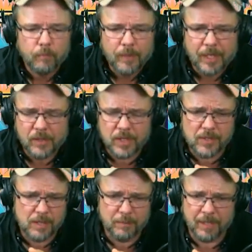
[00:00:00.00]
She
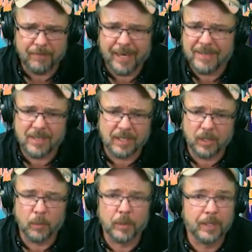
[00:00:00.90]
said, but if it has anything
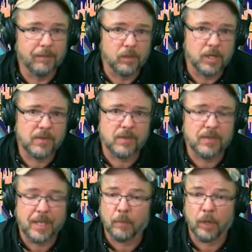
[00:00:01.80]
to do with leaving
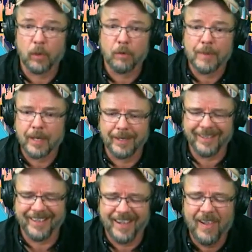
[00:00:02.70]
Jesus, I don't want to know about it.
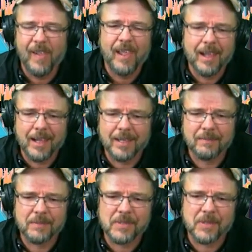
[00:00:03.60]

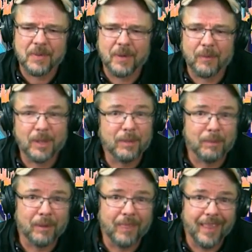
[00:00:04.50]
So I read the
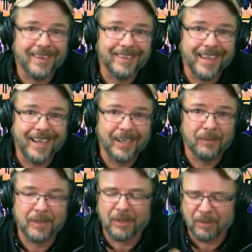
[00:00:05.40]
book that day.
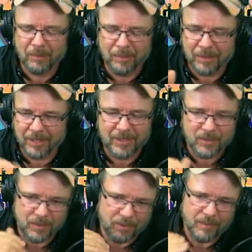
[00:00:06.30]
Read the whole book. I
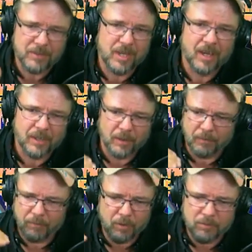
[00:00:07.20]
just went through. It was the audio
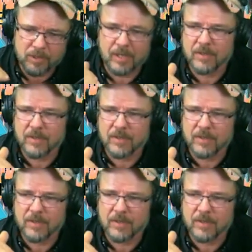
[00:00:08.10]
form, so I